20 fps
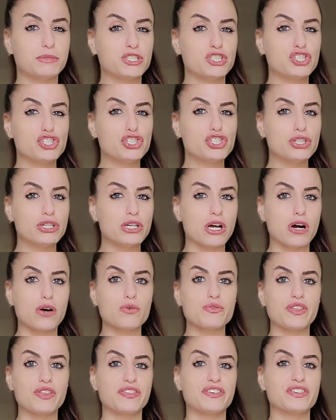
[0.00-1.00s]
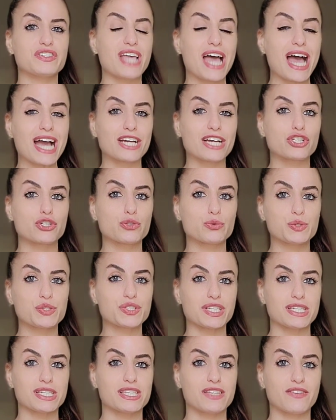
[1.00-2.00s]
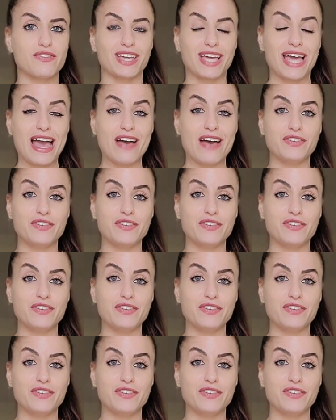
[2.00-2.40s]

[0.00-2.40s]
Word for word: But did you know that there's actual scientific